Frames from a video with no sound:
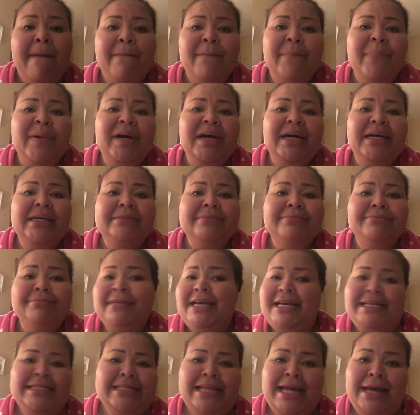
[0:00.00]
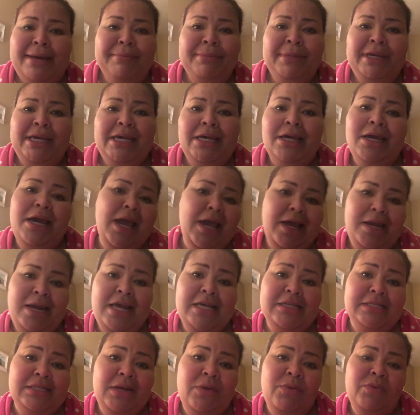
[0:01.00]
but that's not me, and
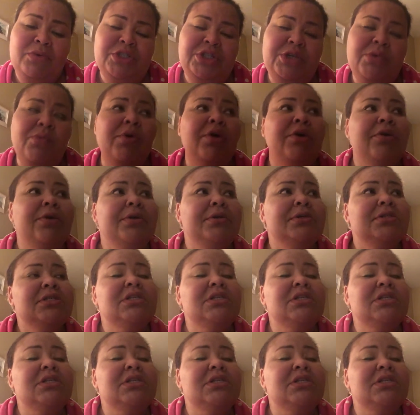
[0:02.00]
that's not what she wanted.